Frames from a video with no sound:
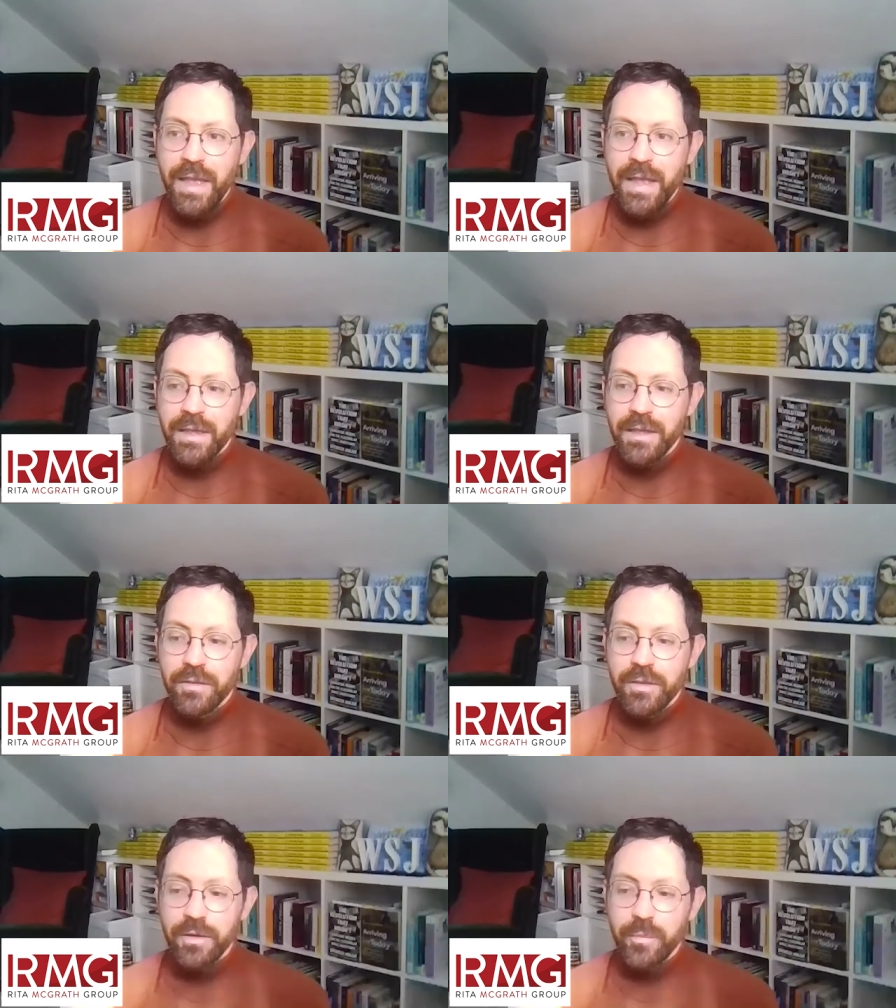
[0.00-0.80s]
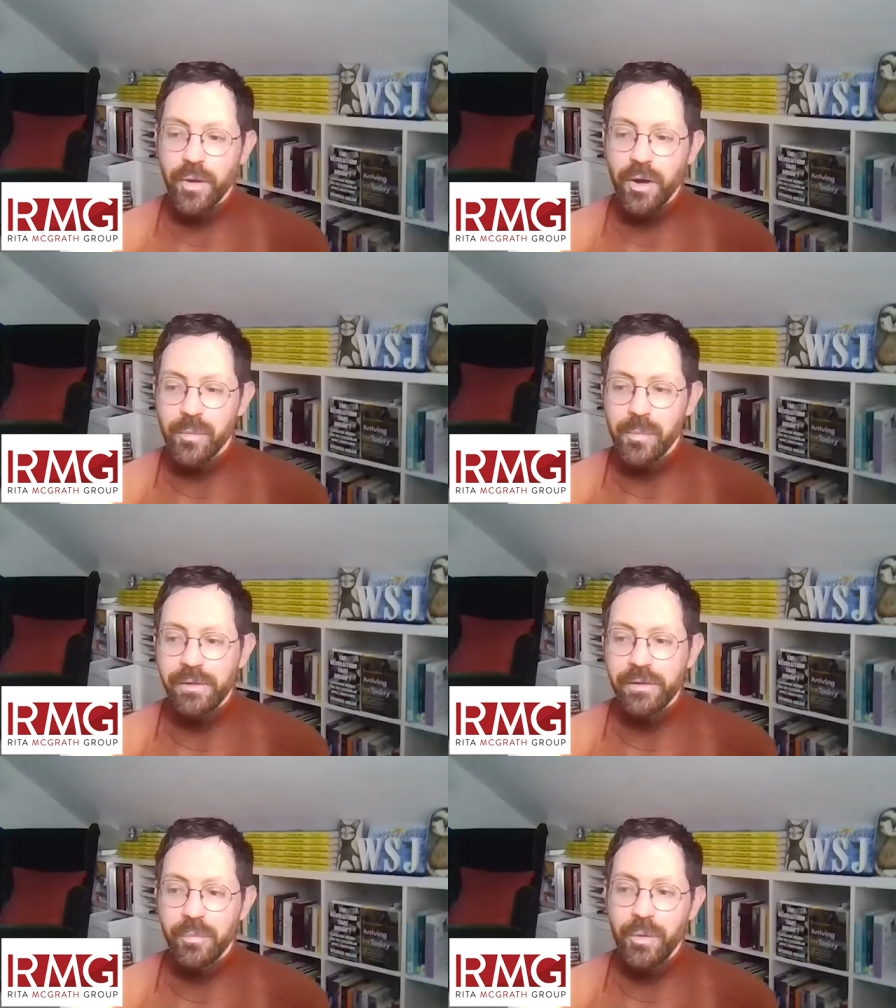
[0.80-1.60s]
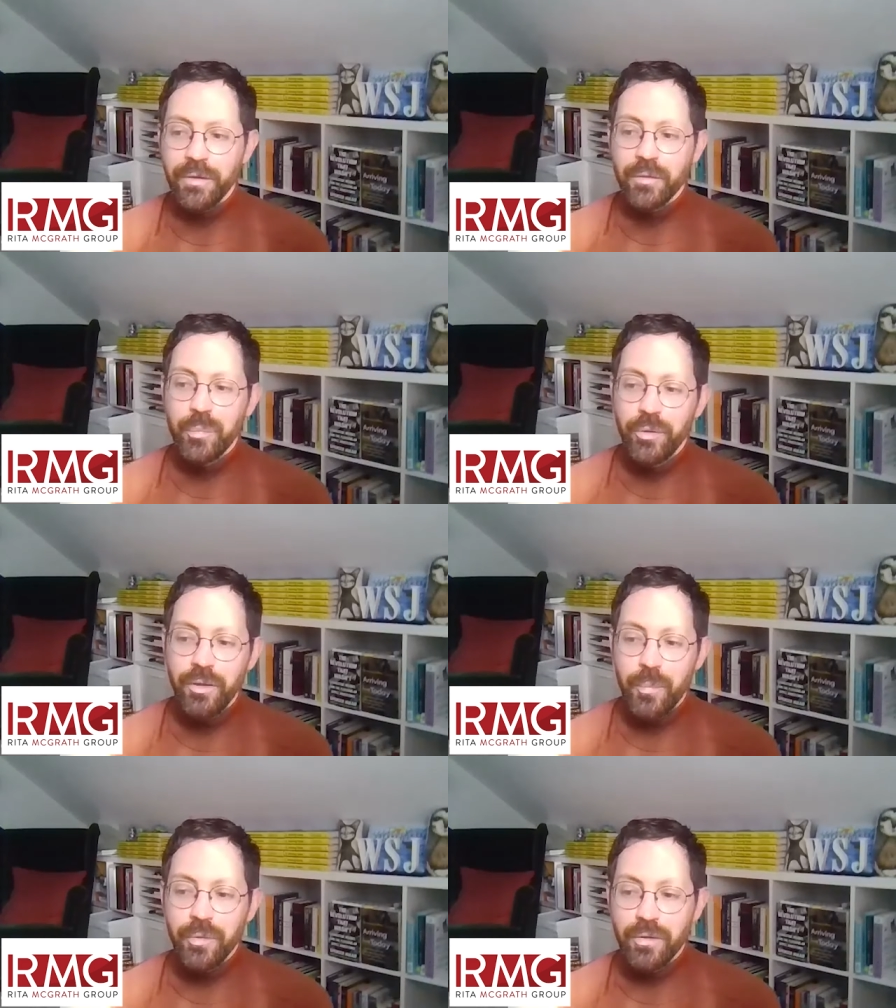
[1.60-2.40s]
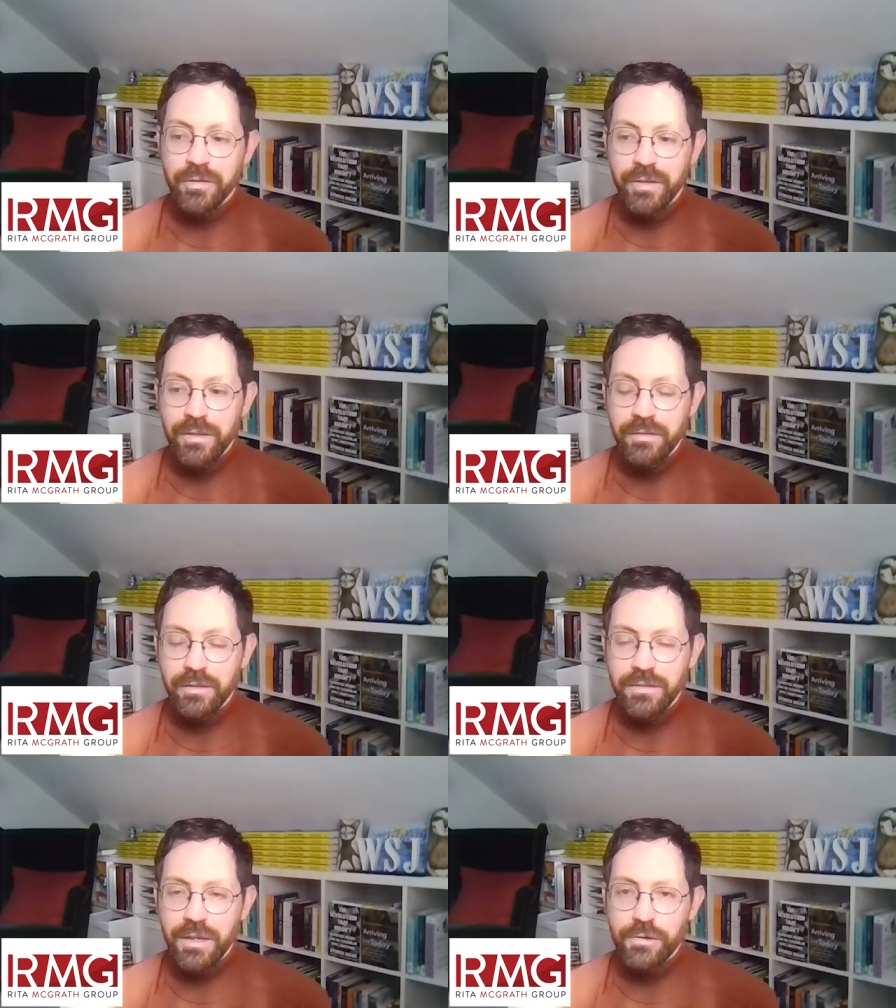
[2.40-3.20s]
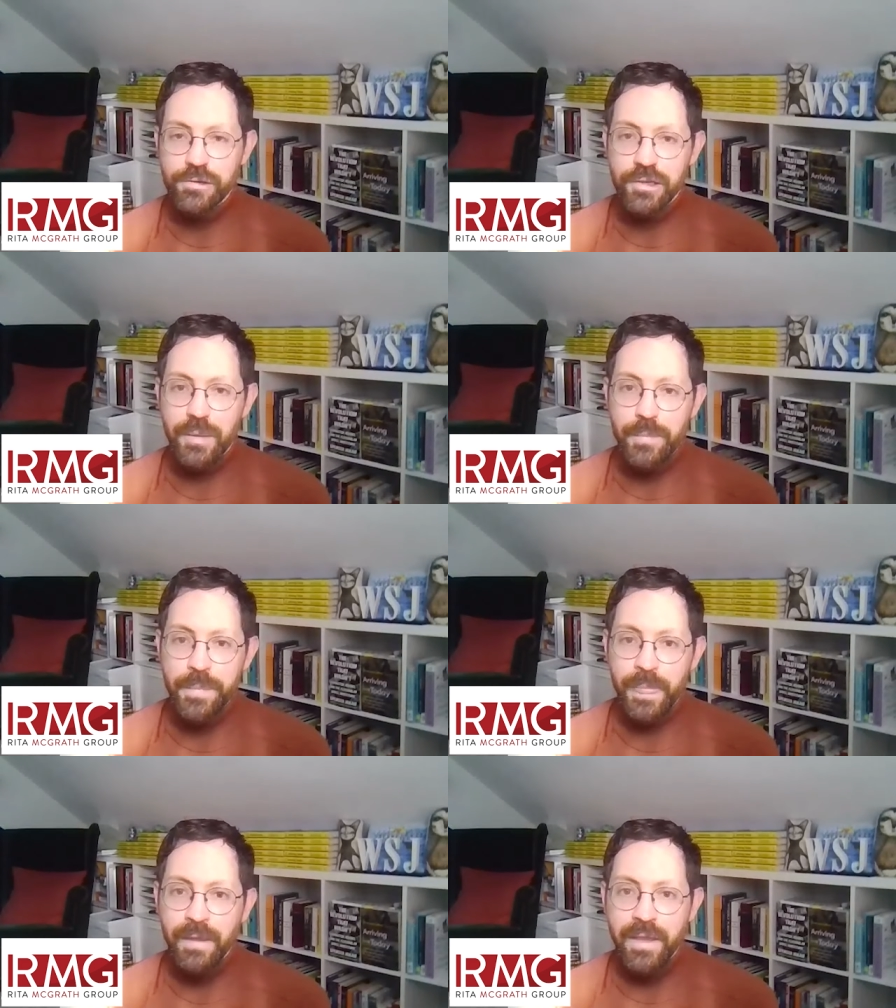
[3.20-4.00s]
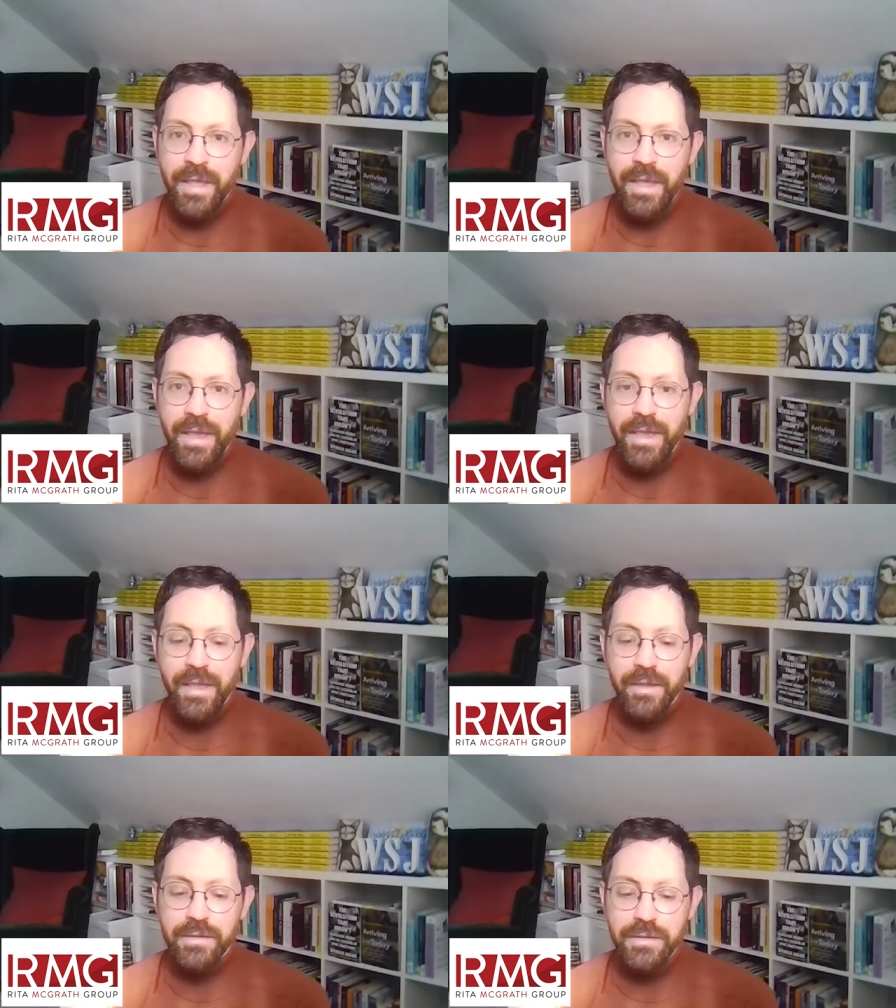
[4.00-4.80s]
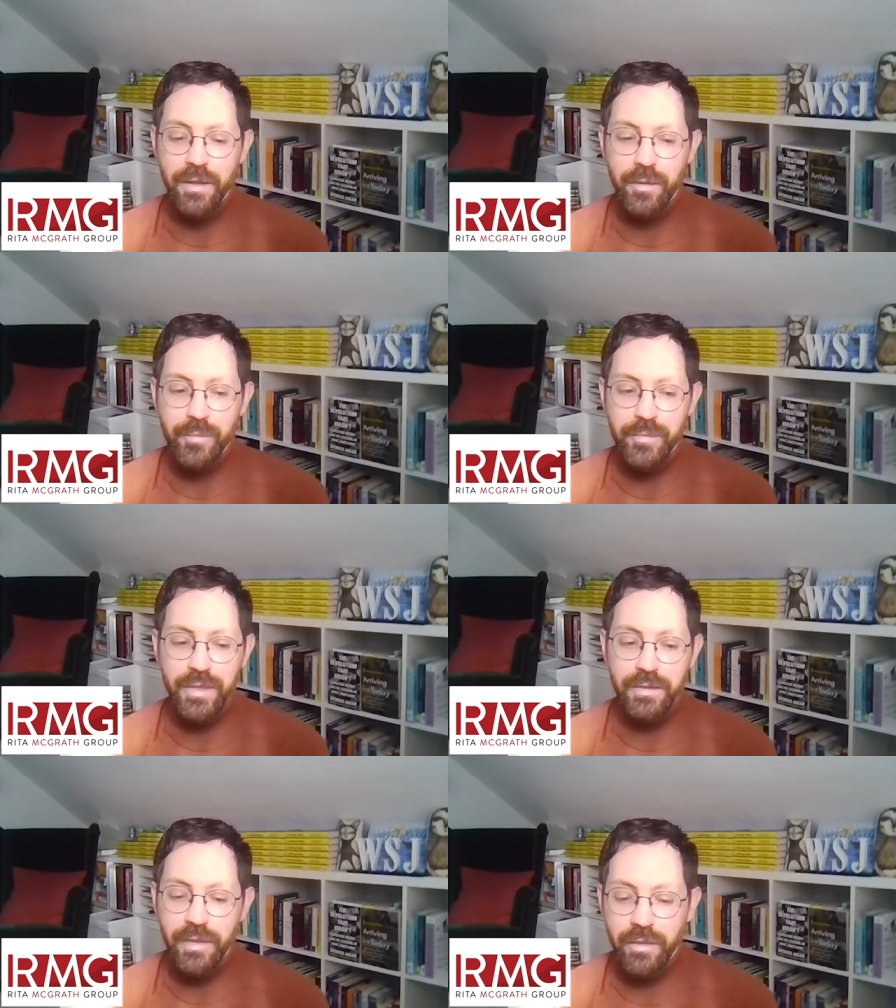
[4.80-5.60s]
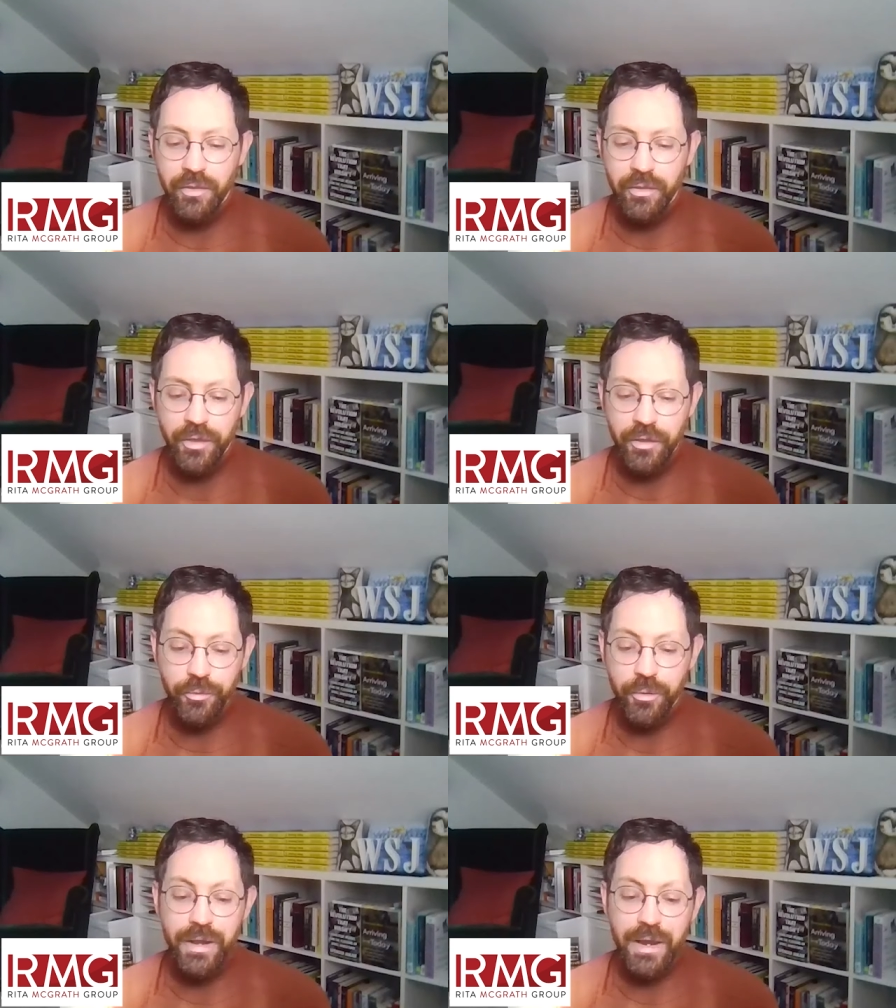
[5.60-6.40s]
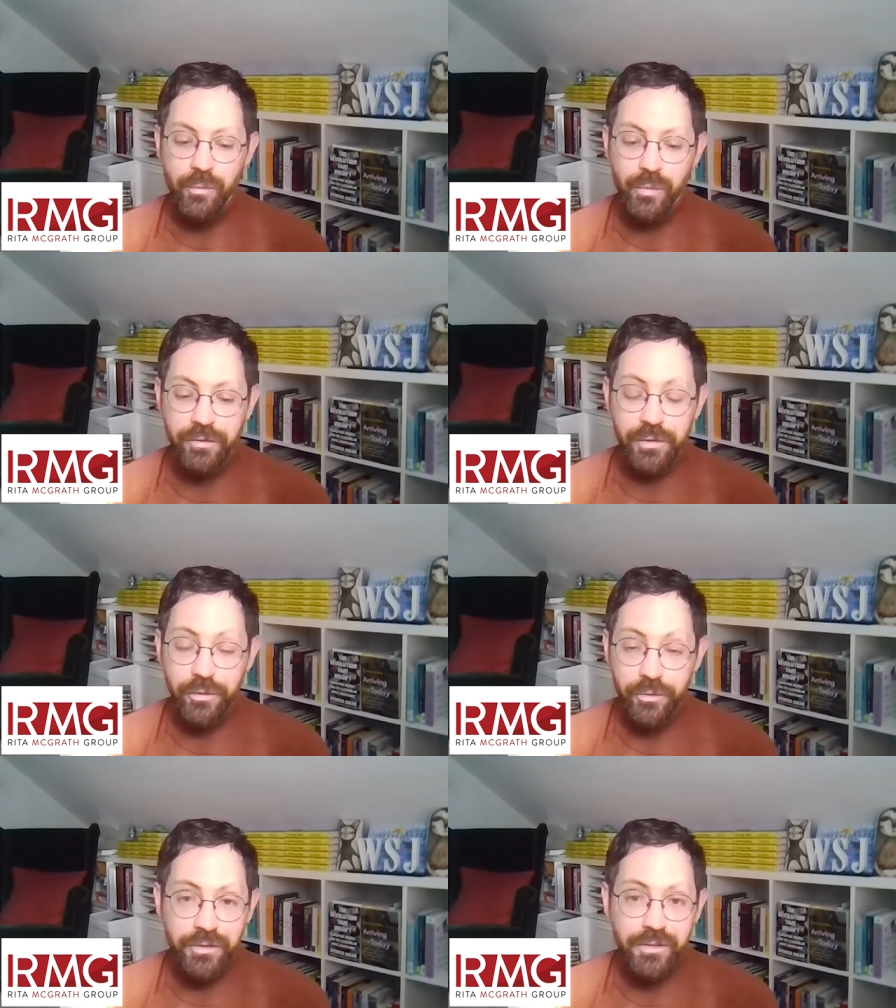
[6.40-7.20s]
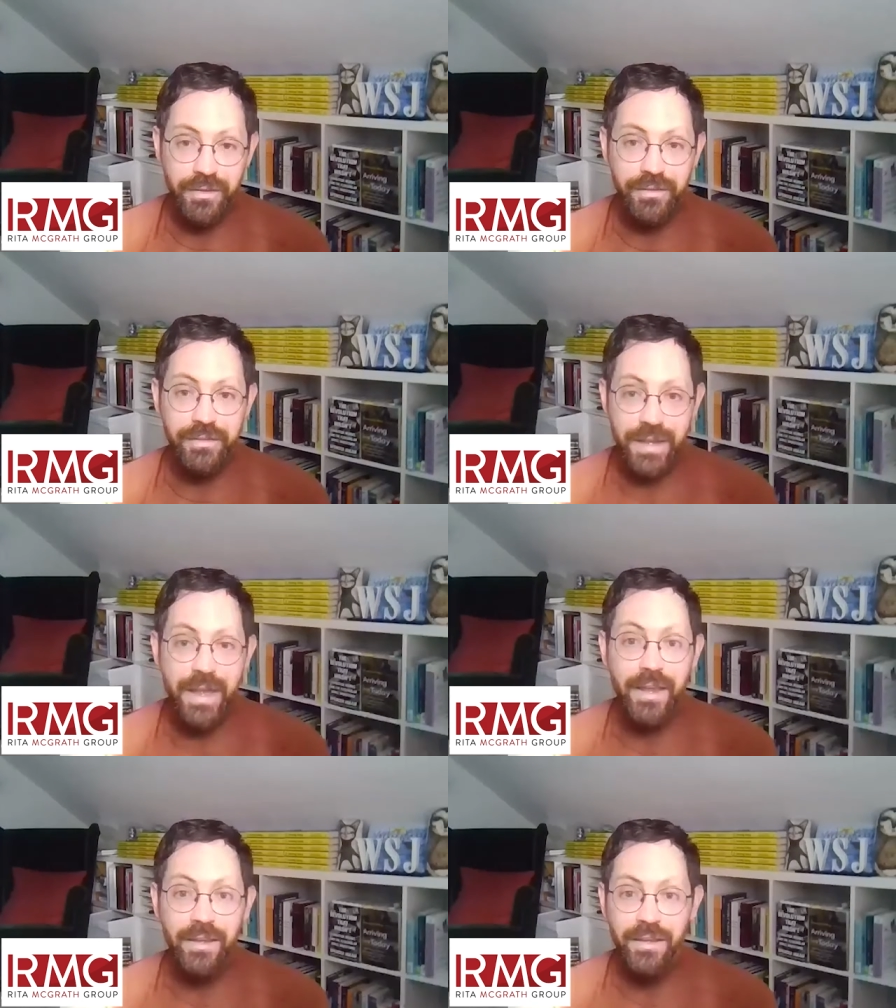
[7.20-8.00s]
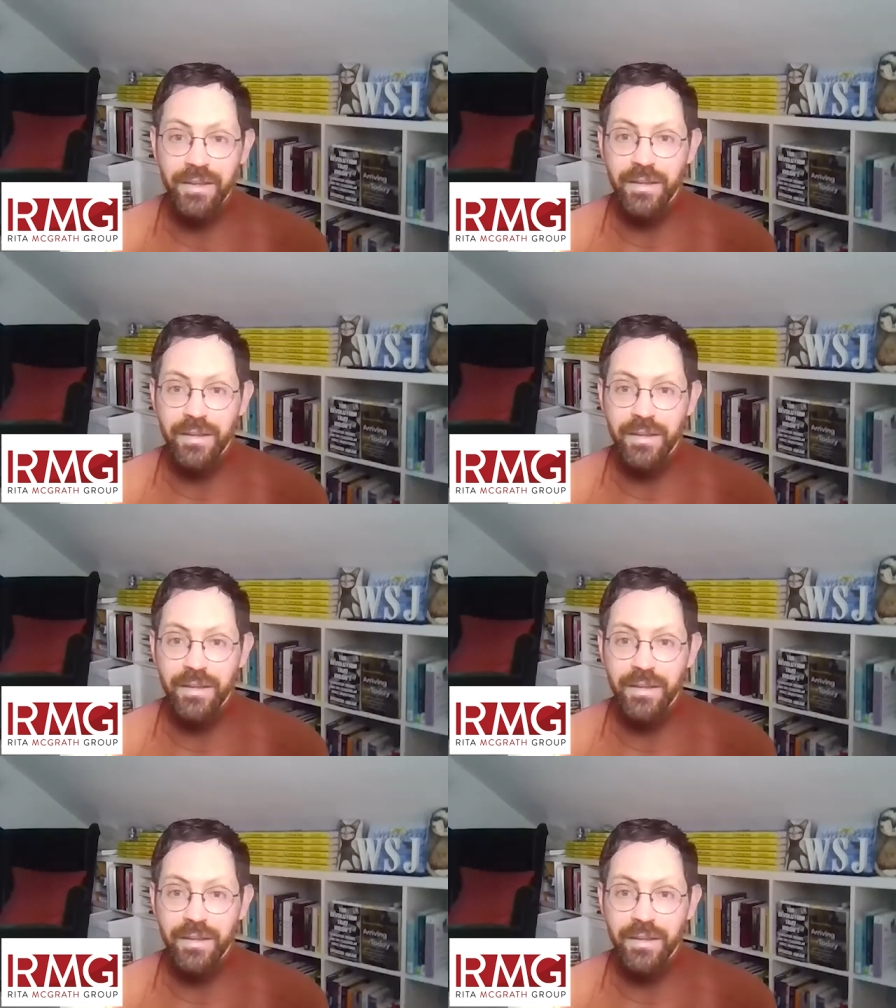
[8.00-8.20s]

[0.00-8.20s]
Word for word: And the harbor pilot's boat has to pull up alongside this container ship and um, they, they they throw down what is literally to this day,